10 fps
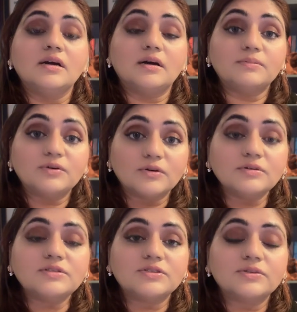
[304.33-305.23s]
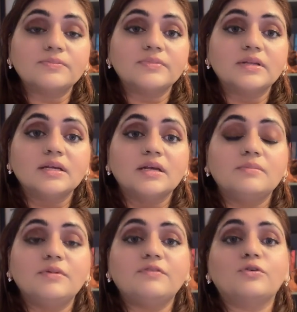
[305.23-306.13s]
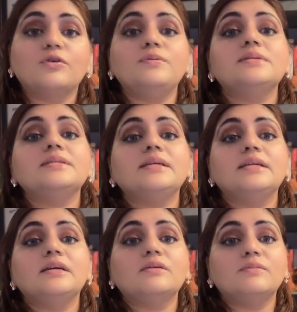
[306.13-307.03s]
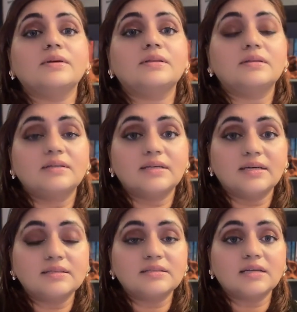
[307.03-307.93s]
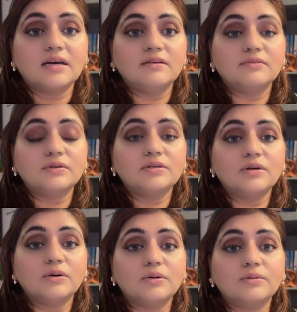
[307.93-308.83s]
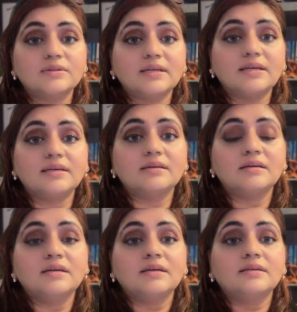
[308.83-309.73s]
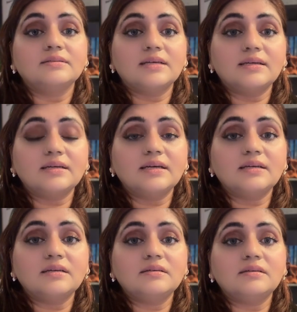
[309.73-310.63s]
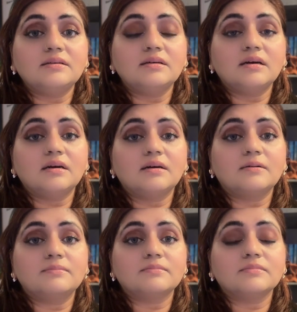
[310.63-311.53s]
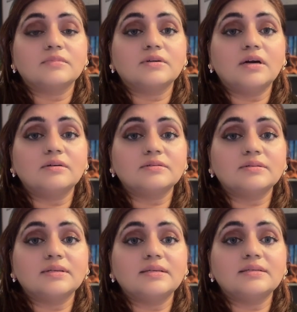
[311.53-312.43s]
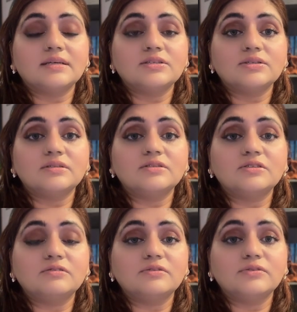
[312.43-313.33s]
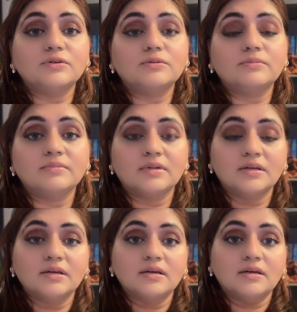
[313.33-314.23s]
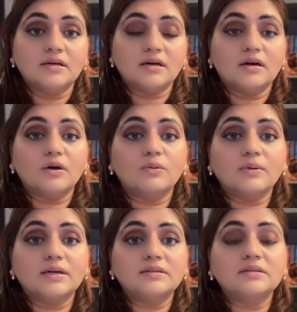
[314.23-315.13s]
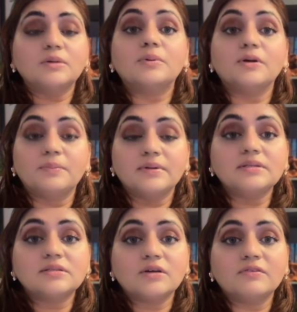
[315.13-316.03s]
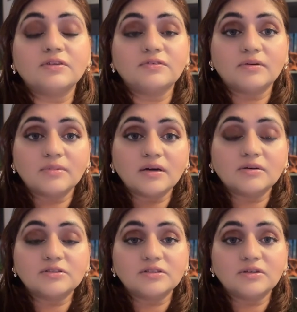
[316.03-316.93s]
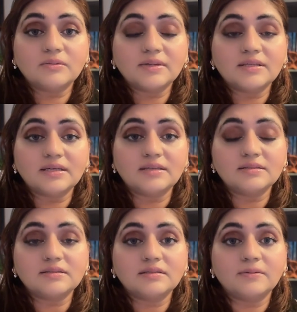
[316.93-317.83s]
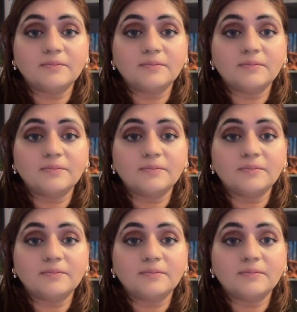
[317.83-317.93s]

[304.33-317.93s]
approach. Before proceeding with the test, I would hold a dedicated counseling session to review one, the purpose of the pharmacogenomic test,